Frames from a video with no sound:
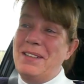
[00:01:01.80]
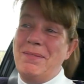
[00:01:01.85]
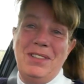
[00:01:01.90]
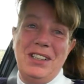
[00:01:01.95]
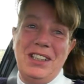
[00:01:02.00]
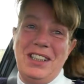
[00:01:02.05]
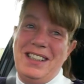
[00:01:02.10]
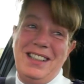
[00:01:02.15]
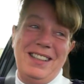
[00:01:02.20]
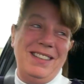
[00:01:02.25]
I'm
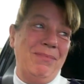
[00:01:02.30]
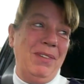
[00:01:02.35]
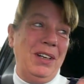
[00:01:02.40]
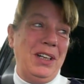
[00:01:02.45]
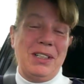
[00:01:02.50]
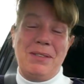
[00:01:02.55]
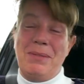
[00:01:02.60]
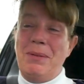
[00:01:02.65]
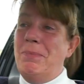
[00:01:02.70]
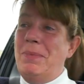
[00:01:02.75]
just
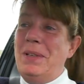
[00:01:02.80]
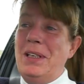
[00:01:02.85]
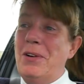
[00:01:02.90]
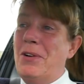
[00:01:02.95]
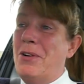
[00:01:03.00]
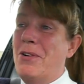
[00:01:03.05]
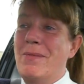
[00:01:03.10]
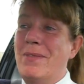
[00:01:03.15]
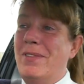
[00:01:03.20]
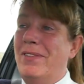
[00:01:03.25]
might as well be
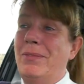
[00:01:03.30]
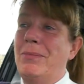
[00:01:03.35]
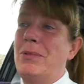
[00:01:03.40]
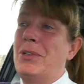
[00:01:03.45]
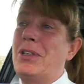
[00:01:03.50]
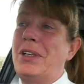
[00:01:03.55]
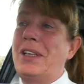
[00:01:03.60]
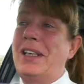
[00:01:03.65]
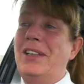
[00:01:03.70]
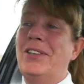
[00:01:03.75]
at home if I'm
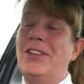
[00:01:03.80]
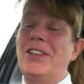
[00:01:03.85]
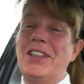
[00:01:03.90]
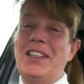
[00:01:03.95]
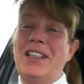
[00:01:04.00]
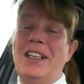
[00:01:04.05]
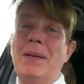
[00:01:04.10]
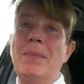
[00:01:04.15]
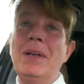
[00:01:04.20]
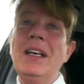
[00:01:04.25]
cooking all the
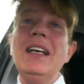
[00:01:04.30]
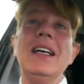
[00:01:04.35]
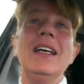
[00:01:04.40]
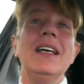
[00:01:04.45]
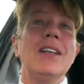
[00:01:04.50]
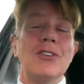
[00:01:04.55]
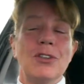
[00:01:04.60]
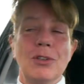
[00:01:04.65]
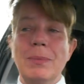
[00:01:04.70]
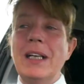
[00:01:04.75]
time.
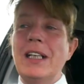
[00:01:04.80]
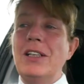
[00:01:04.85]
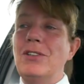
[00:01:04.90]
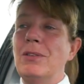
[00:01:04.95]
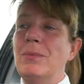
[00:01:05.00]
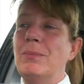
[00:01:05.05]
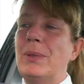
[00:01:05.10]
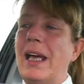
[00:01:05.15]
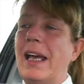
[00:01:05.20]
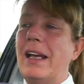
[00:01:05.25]
Don't mind
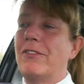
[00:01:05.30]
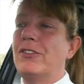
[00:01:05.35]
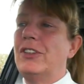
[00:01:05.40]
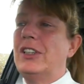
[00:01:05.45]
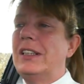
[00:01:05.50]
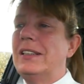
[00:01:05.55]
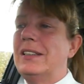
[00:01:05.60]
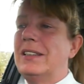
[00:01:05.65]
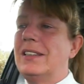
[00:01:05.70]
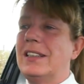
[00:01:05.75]
doing
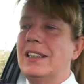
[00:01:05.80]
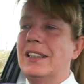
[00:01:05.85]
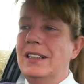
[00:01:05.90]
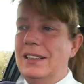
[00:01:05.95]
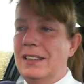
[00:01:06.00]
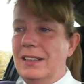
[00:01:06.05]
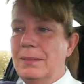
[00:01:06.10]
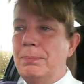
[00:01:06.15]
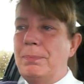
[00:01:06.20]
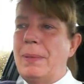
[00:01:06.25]
breakfasts
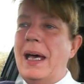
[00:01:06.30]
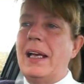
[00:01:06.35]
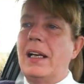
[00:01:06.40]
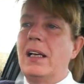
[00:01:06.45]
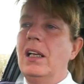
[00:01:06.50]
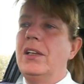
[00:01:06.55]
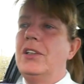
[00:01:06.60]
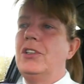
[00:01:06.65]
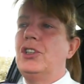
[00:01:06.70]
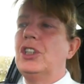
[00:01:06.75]
and packed
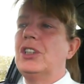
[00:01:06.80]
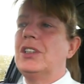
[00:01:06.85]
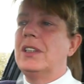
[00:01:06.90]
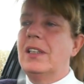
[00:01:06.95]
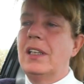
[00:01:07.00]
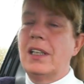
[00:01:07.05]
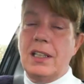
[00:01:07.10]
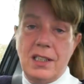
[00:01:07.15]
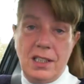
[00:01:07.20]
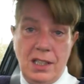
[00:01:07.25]
lunches
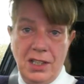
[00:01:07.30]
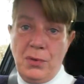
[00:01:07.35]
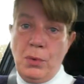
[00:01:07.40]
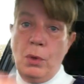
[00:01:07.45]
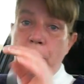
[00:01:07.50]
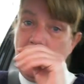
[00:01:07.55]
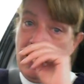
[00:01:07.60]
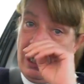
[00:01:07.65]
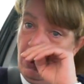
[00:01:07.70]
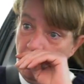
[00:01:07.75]
and things because
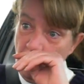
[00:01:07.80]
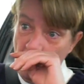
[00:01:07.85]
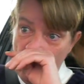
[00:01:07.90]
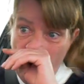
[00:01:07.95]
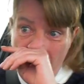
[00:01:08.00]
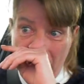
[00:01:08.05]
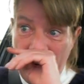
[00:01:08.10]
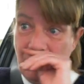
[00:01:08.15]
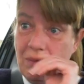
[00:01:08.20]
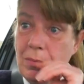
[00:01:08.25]
we'll be out
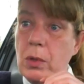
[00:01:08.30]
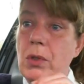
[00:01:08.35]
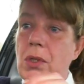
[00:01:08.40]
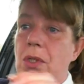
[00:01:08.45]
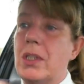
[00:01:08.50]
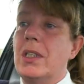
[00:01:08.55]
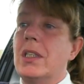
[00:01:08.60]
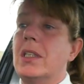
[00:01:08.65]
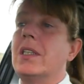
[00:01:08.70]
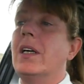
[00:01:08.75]
walking
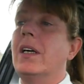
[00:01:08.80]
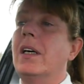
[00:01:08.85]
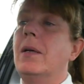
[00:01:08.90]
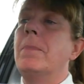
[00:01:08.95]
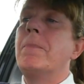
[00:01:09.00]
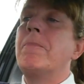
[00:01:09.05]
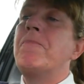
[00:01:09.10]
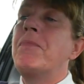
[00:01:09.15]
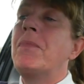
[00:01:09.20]
most of the time.